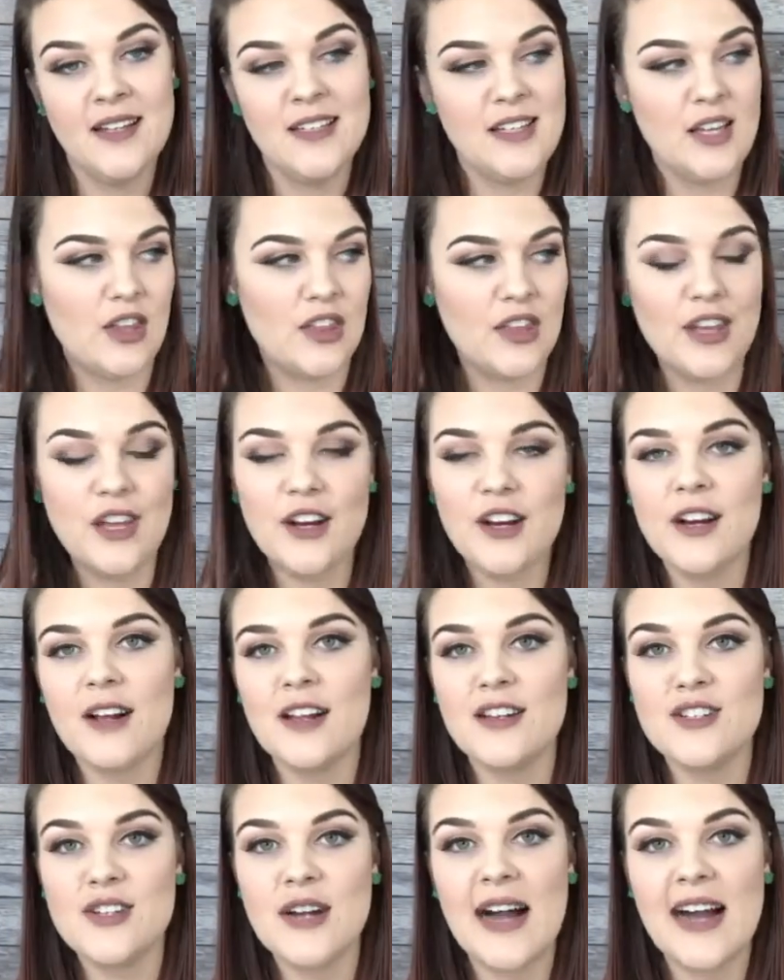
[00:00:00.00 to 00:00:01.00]
Do you think you're
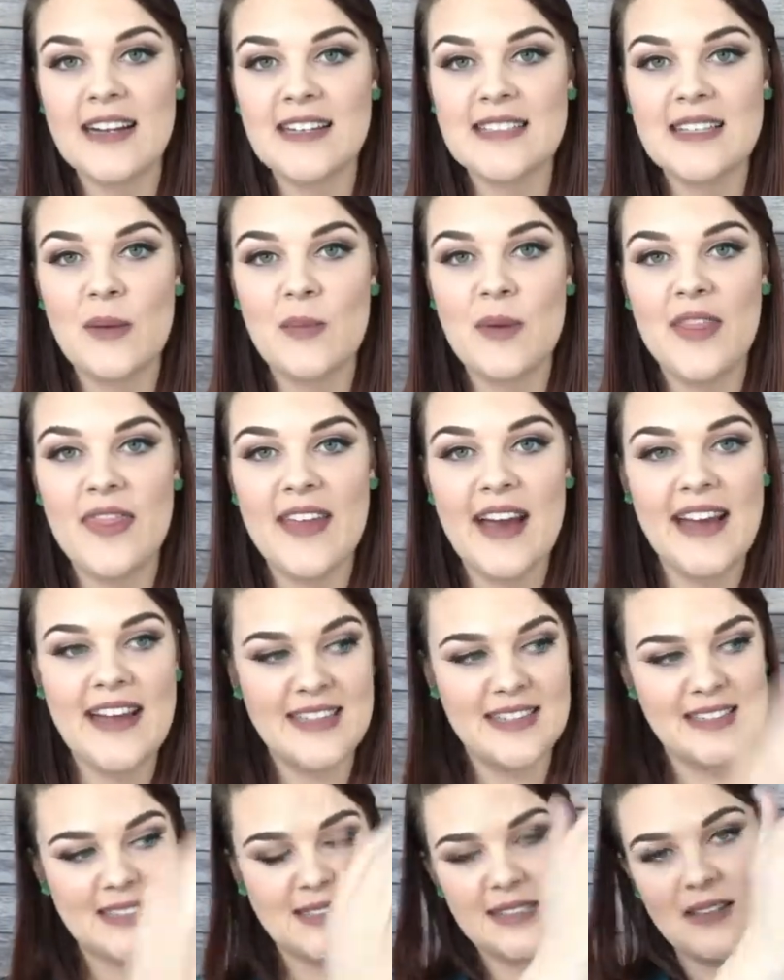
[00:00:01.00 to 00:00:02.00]
going to attract someone that
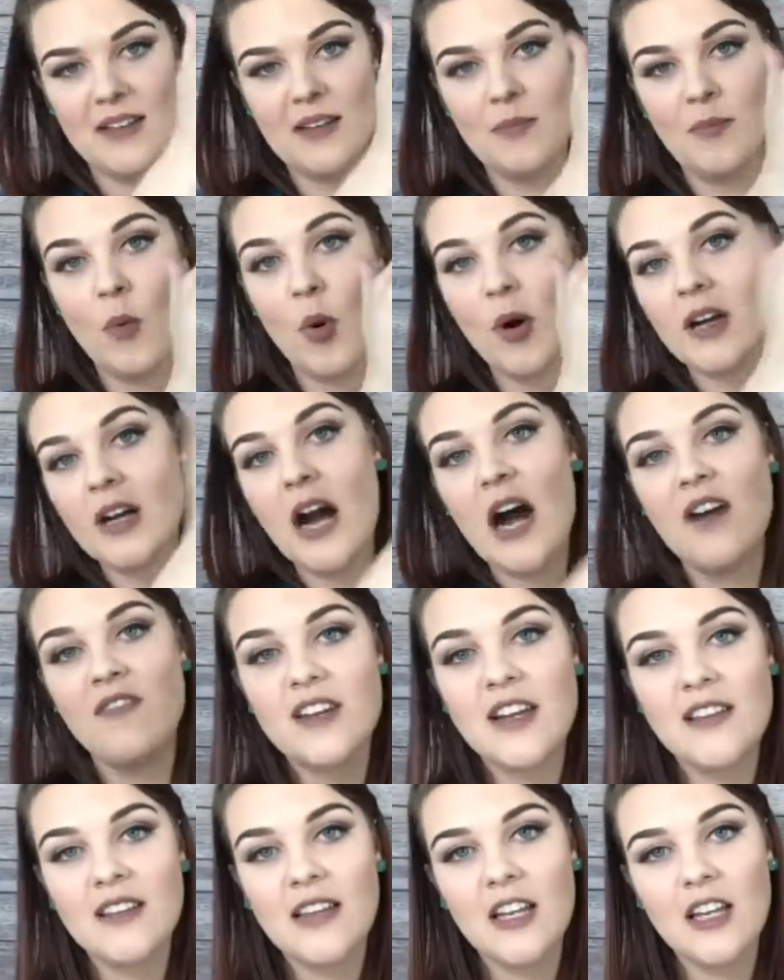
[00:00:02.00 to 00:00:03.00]
is more
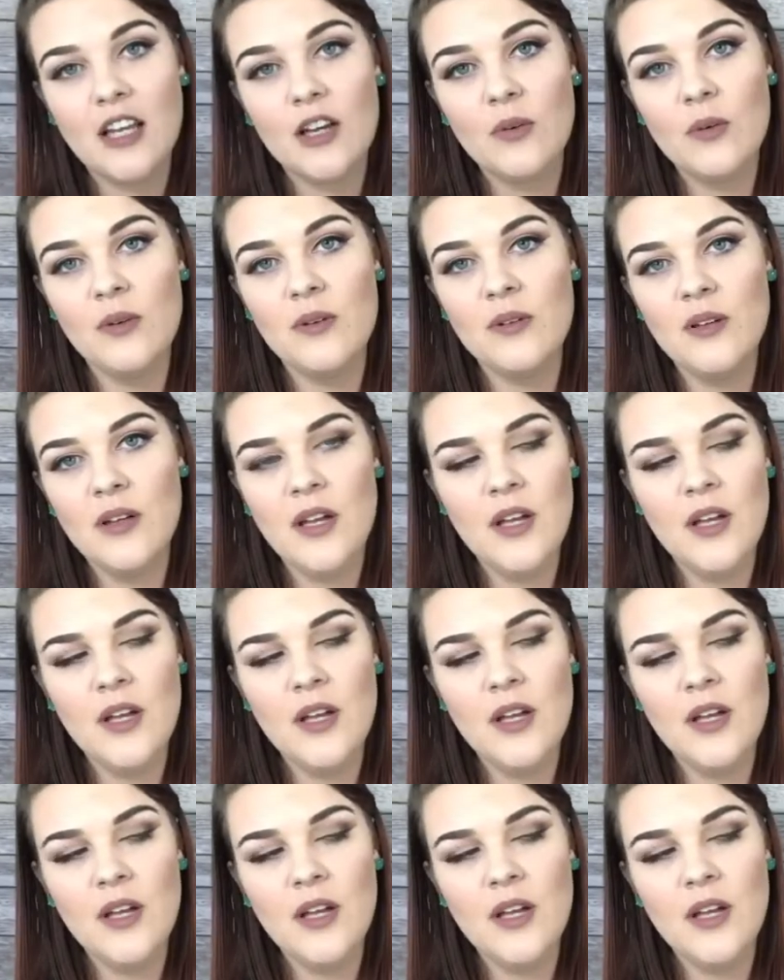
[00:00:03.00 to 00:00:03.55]
confident than you?